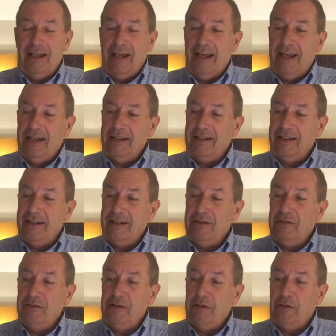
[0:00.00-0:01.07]
and
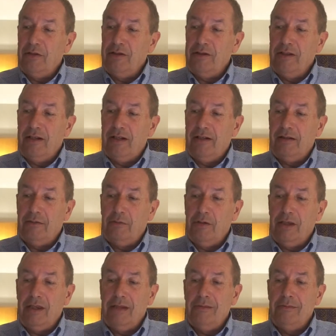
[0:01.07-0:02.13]
do the order there
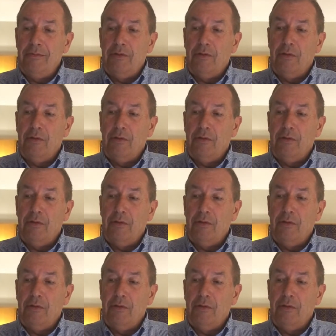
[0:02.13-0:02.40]
with them,